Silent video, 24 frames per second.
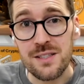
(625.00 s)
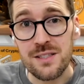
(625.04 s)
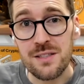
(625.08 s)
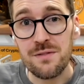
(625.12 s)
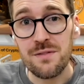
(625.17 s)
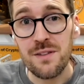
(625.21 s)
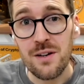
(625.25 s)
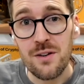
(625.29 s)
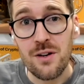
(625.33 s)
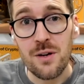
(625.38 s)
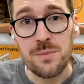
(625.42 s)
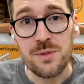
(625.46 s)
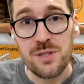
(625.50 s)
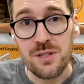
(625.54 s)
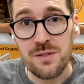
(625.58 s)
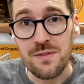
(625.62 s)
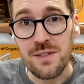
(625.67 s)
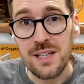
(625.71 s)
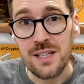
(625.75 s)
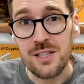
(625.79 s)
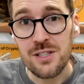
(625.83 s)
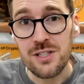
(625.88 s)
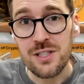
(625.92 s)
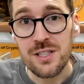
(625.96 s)
fair
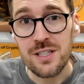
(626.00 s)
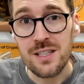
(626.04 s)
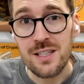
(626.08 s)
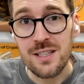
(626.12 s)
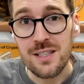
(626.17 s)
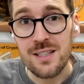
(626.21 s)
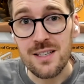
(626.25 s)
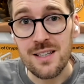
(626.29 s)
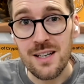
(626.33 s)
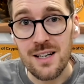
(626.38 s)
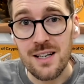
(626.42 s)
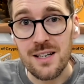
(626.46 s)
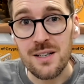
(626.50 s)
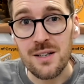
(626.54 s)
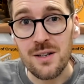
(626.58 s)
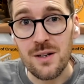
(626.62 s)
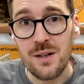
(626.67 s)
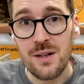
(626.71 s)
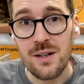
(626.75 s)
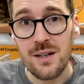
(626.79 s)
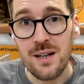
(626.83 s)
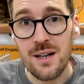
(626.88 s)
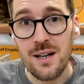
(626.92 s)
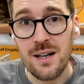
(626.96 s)
observation and
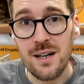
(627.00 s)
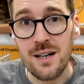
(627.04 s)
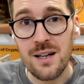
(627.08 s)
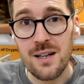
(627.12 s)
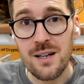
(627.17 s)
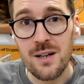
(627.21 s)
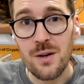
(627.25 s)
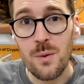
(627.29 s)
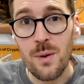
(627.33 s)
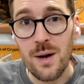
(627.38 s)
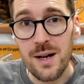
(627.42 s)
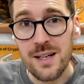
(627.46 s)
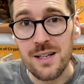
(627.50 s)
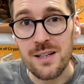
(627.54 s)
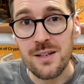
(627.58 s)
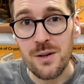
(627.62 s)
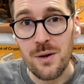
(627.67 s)
quite